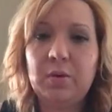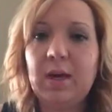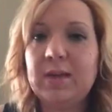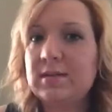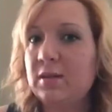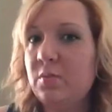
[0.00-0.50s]

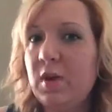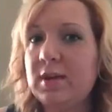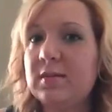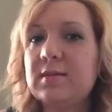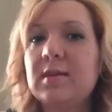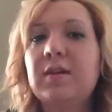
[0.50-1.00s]
I said
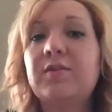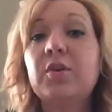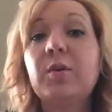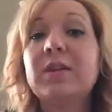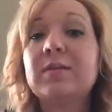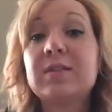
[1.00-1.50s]
waste. If
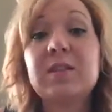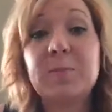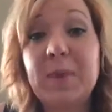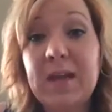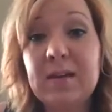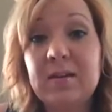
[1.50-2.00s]
you're going to
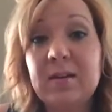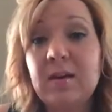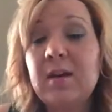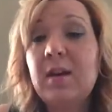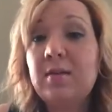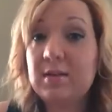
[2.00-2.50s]
spend
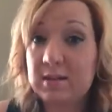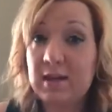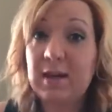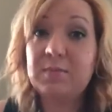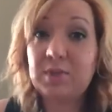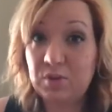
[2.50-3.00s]
the
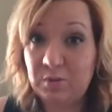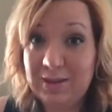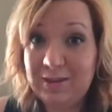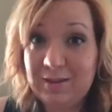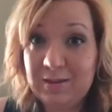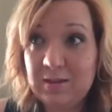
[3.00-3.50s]
time
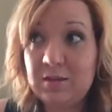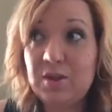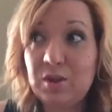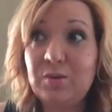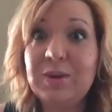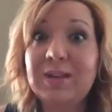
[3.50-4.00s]
doing this,
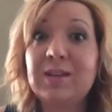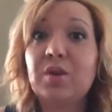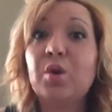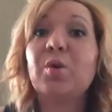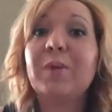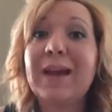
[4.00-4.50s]
do it
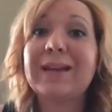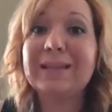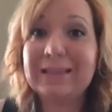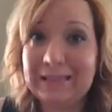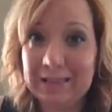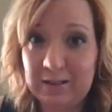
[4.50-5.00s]

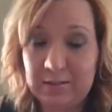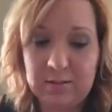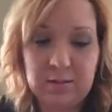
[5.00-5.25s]
correctly.